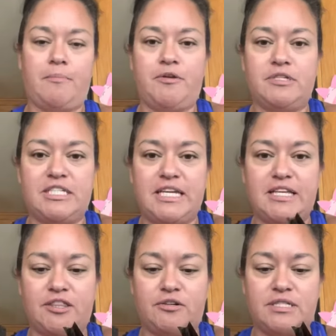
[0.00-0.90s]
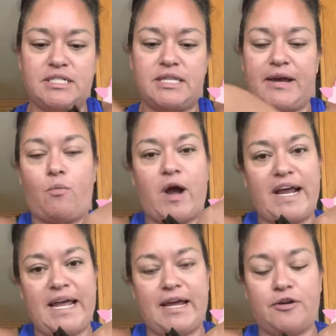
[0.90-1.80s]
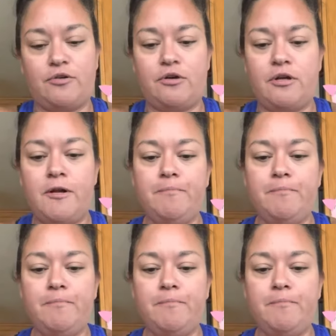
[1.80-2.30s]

you'll see that there's this like white handle.